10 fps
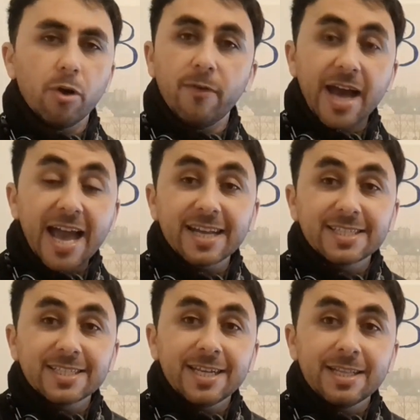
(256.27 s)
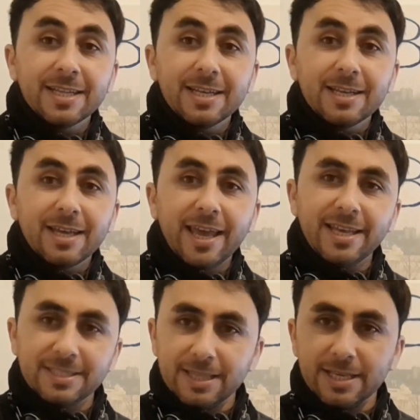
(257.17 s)
of accent
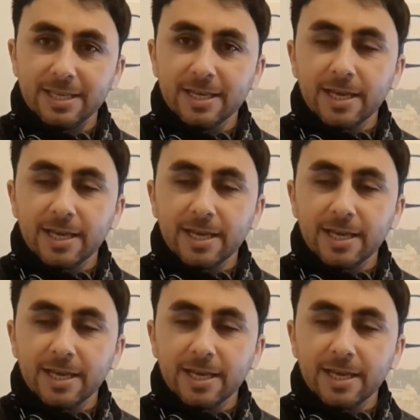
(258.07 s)
easily.